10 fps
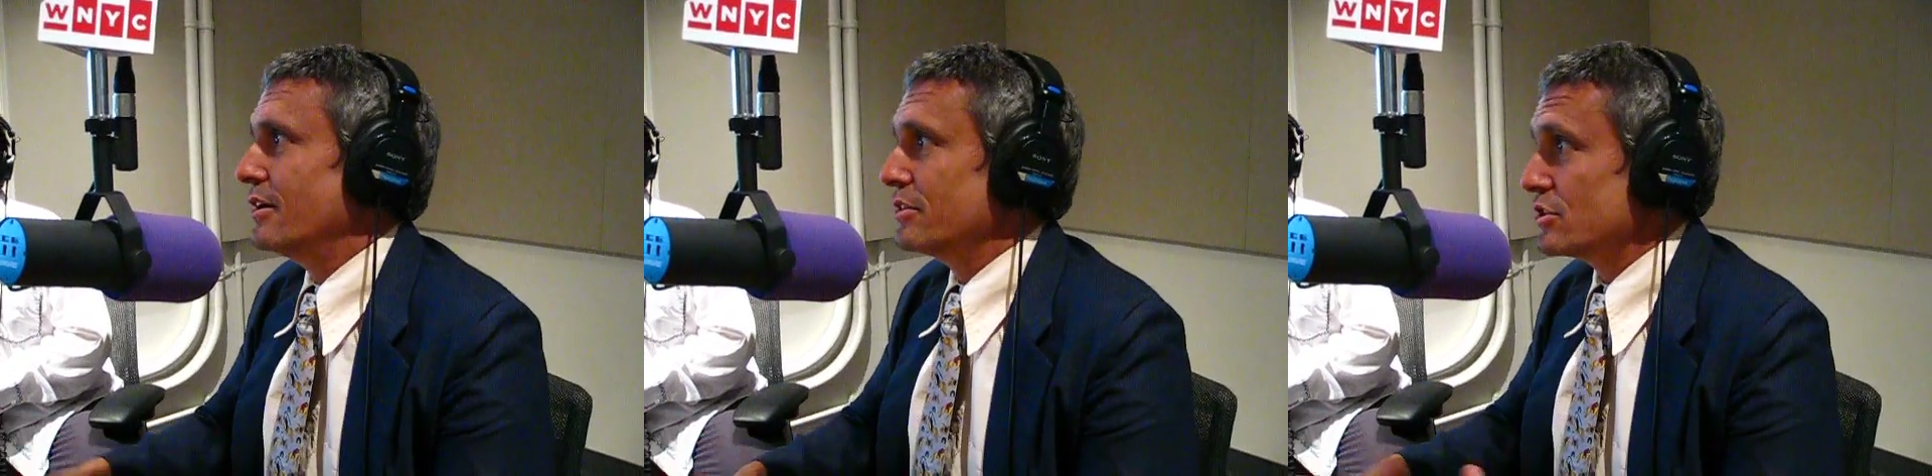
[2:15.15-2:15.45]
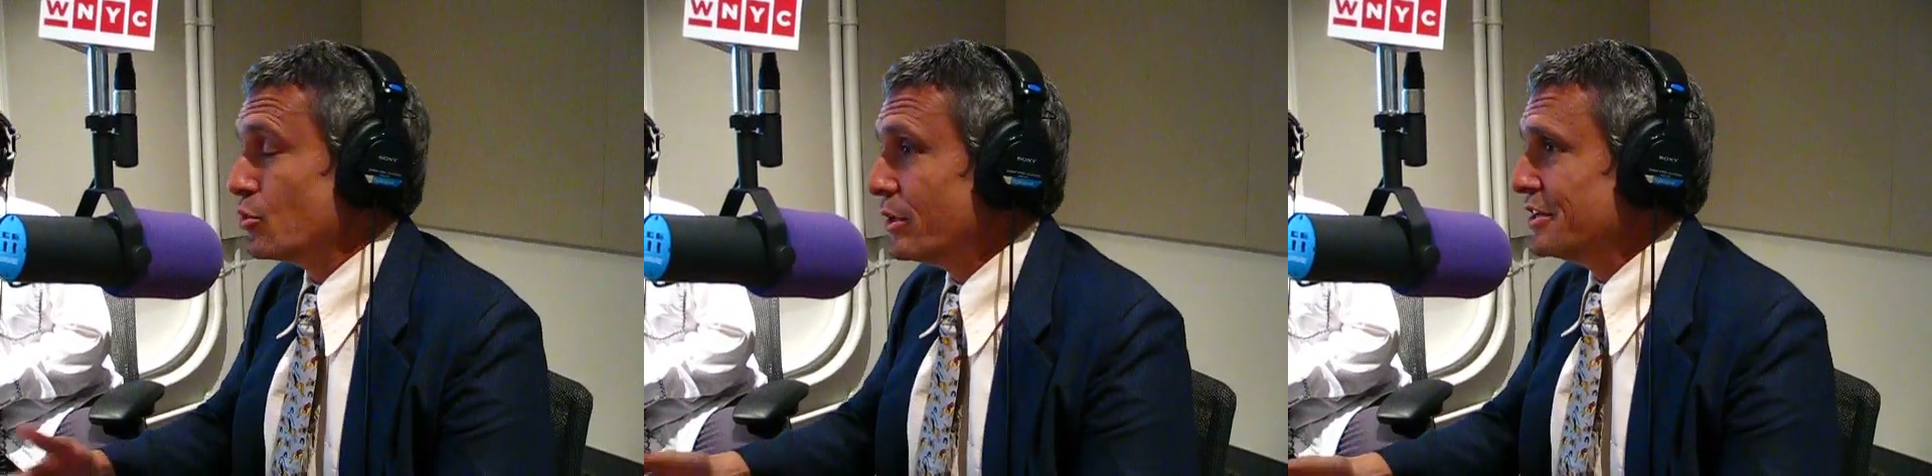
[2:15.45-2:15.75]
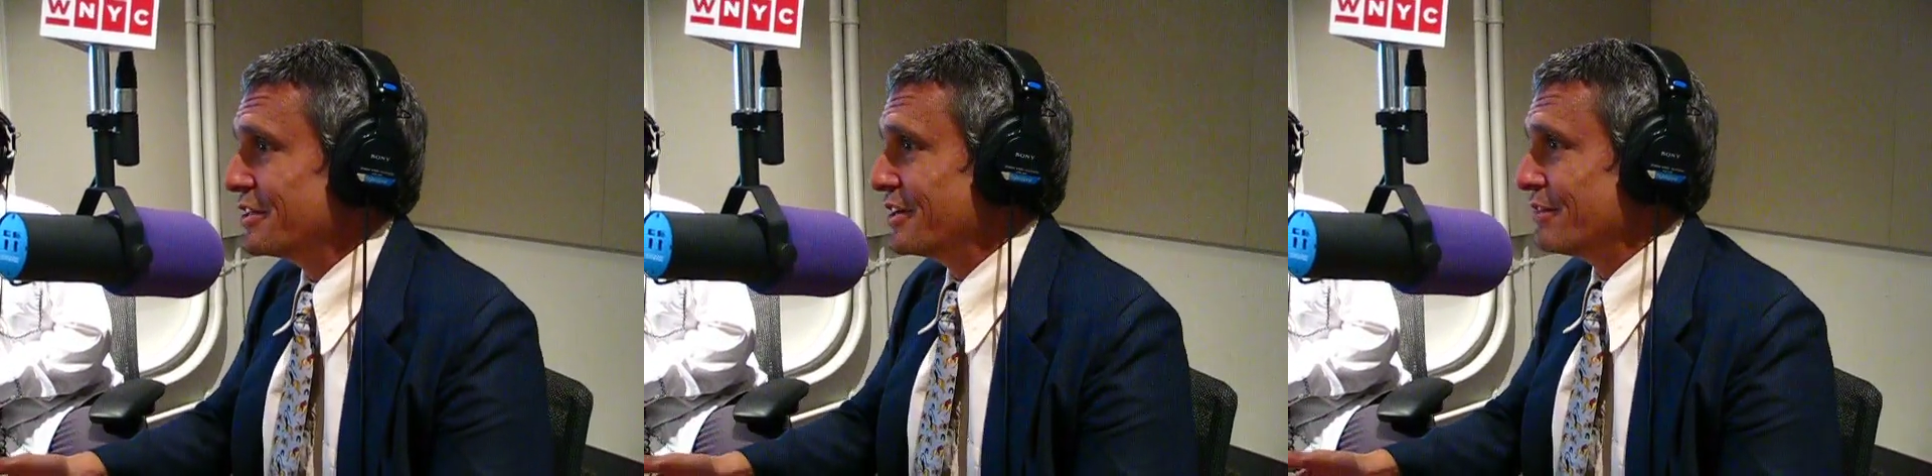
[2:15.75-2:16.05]
on the
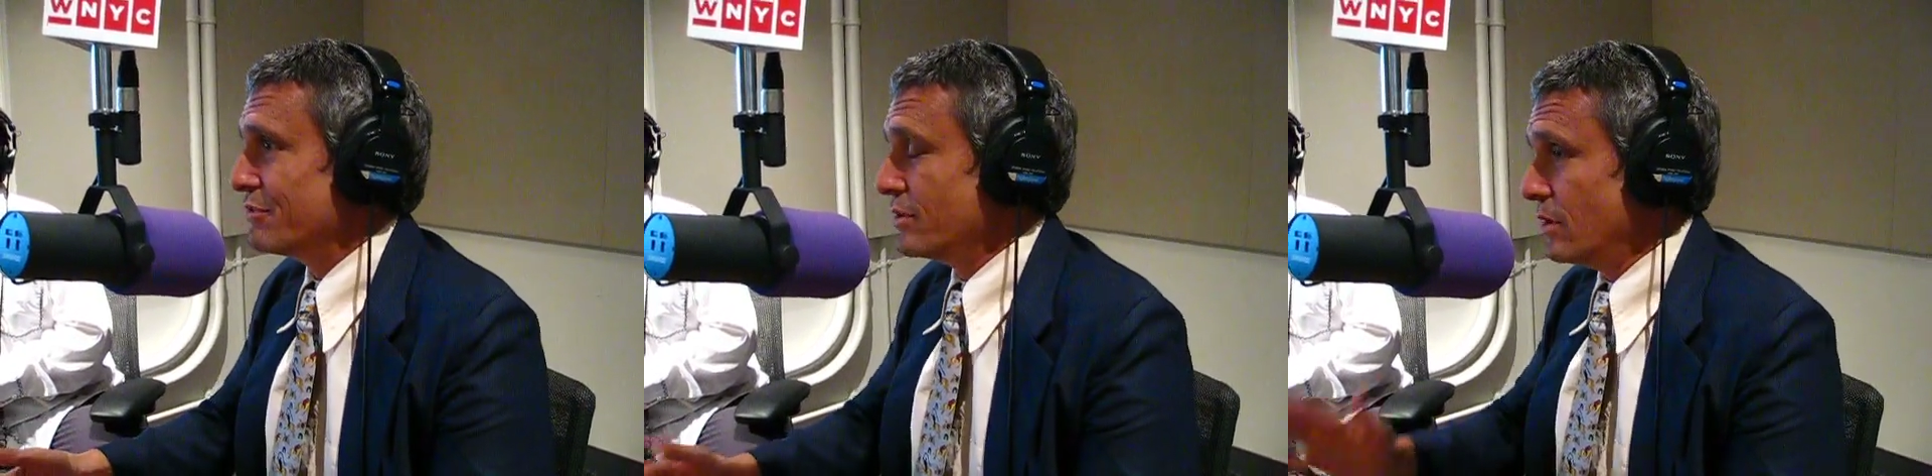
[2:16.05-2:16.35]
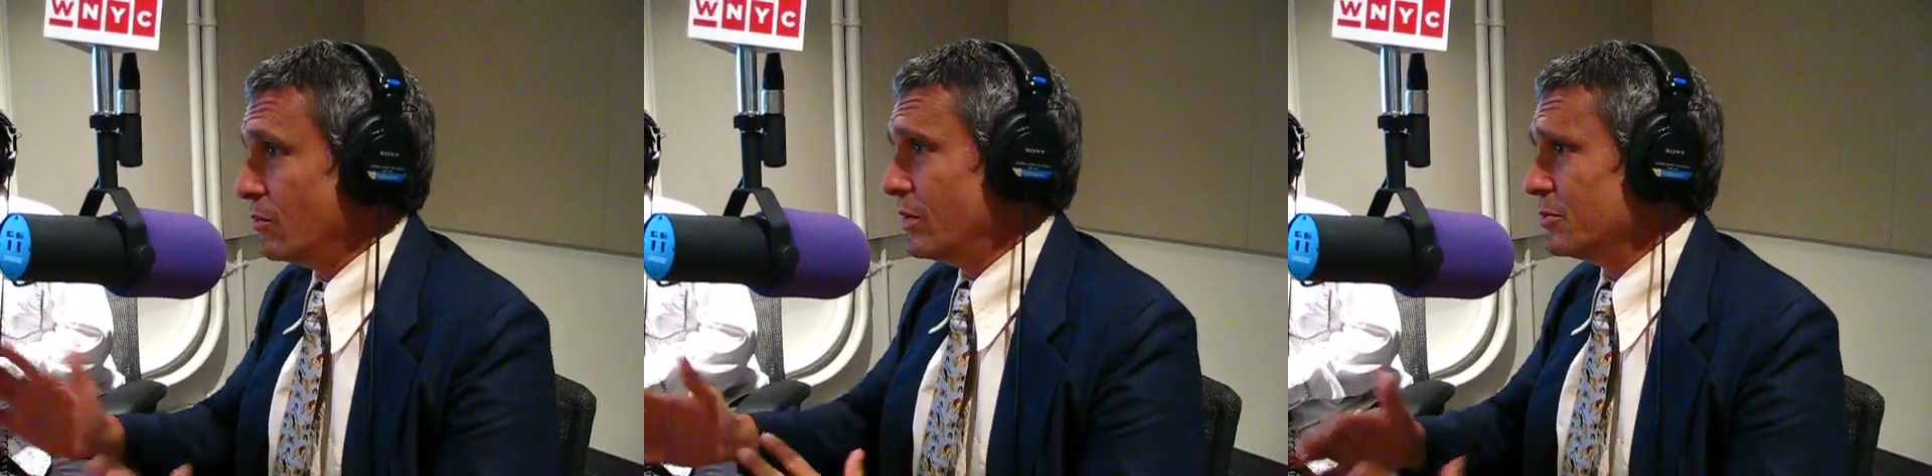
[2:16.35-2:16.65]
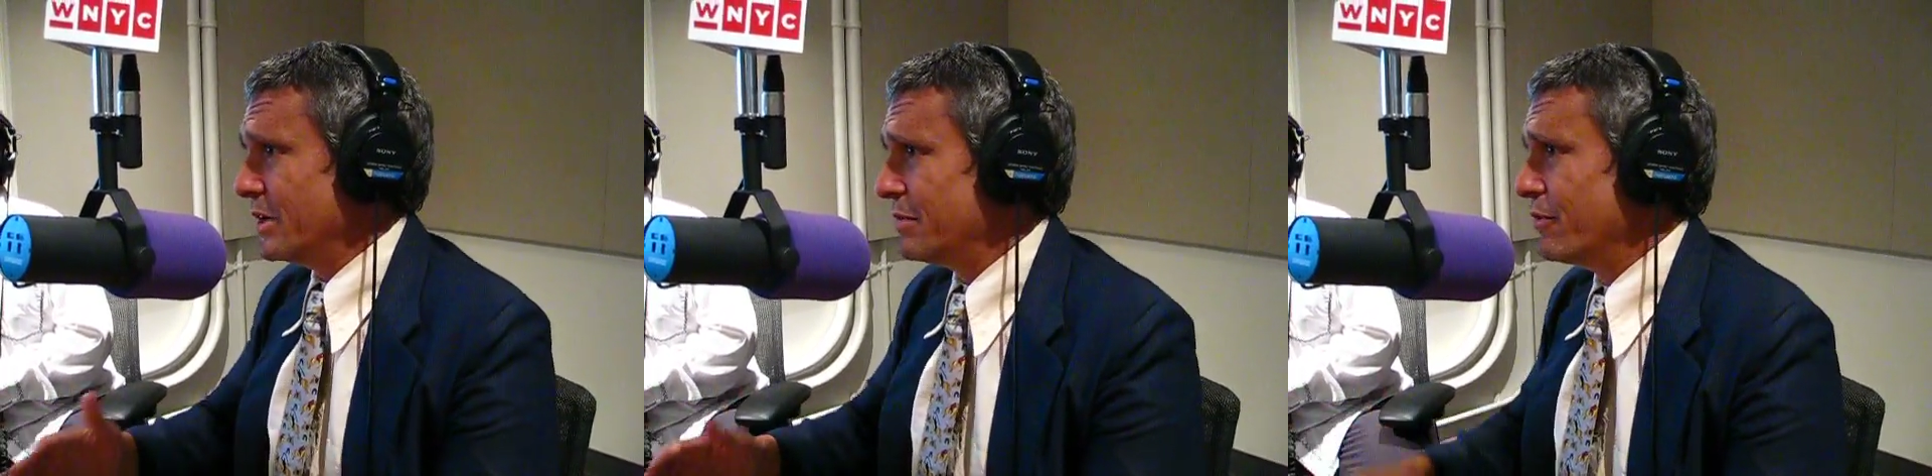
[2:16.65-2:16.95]
20th anniversary, uh,
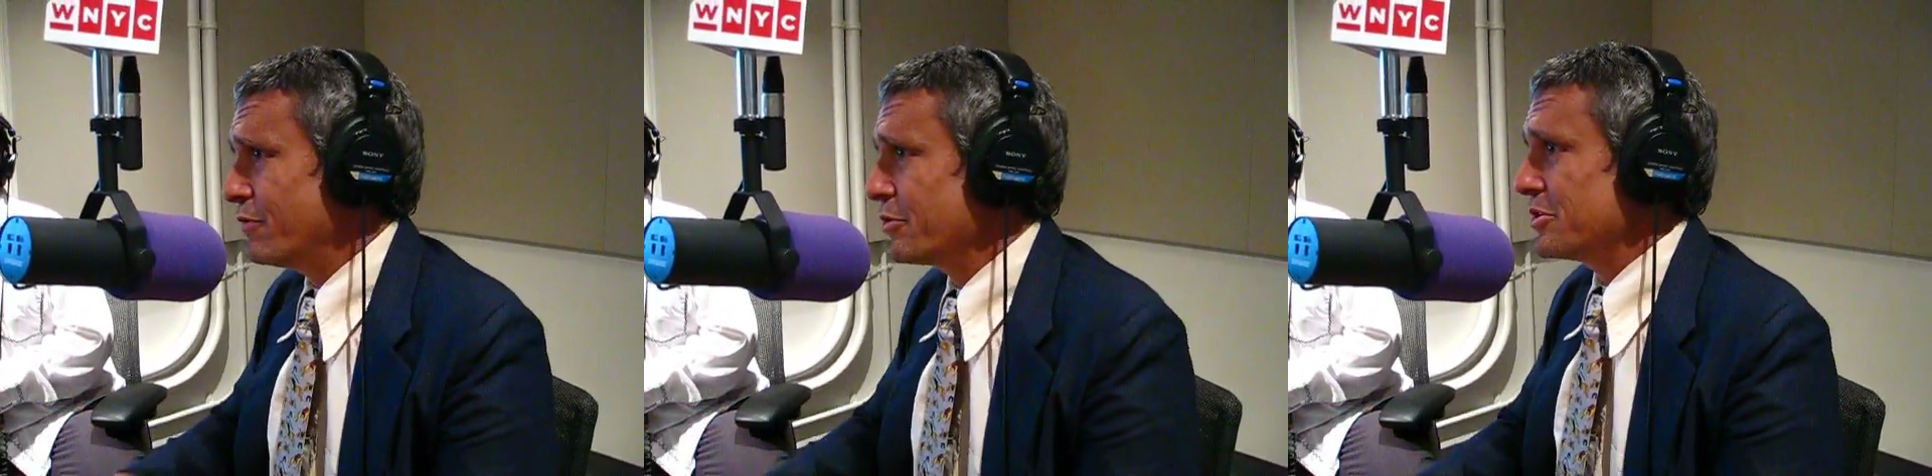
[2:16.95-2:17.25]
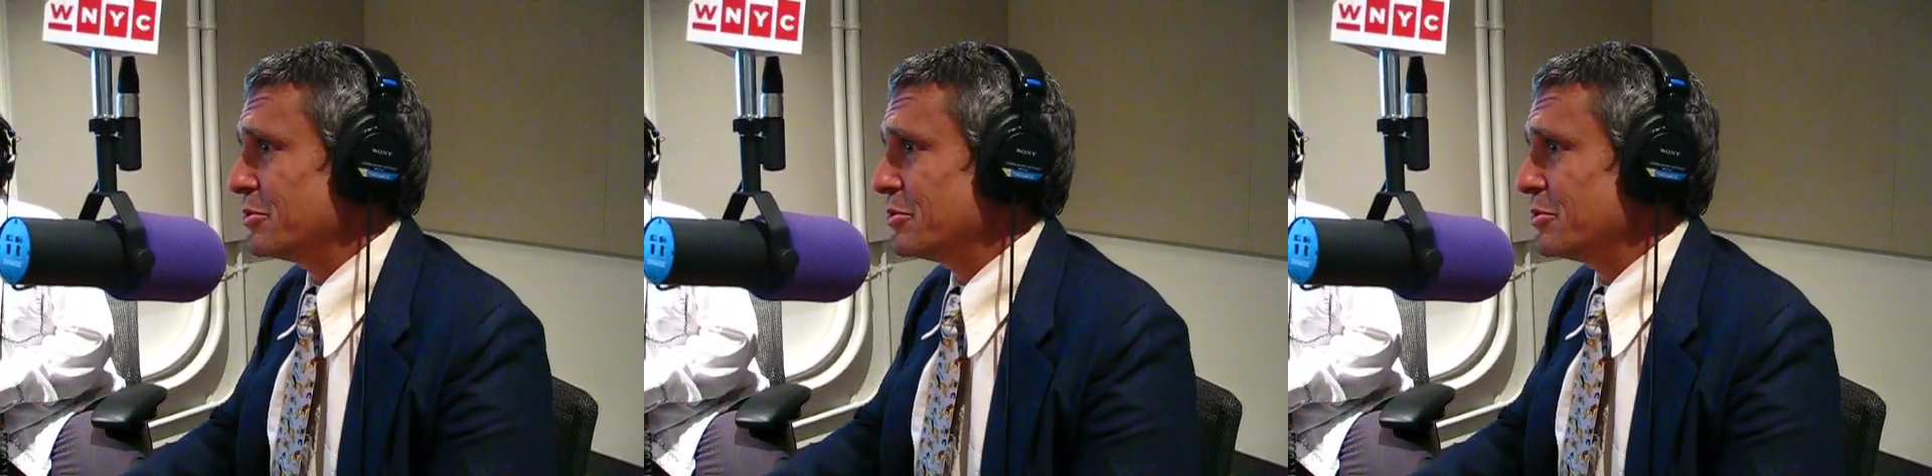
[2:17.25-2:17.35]
one week before the